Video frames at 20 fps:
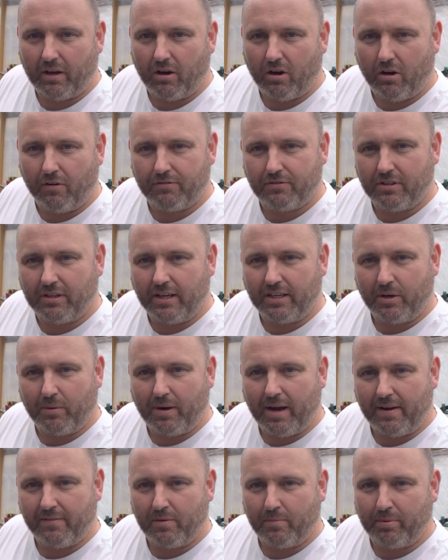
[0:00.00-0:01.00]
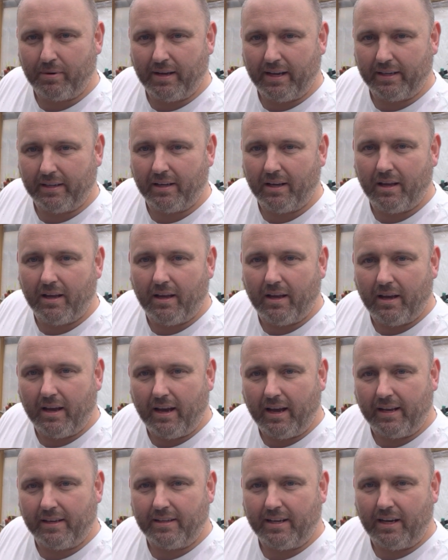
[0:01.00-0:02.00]
Often I don't have a plan
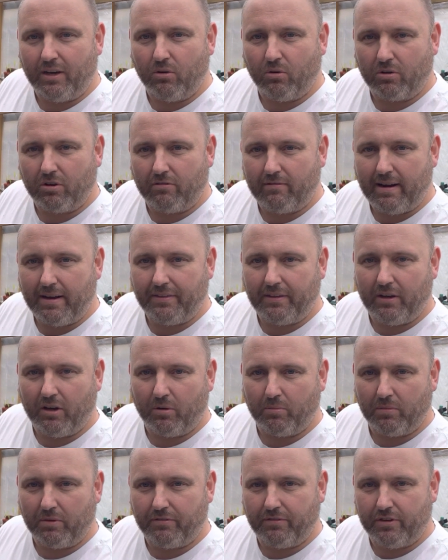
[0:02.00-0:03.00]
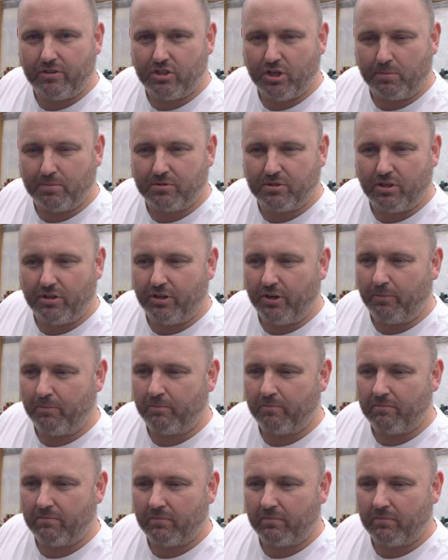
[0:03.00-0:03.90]
and I look around the allotment for jobs to do.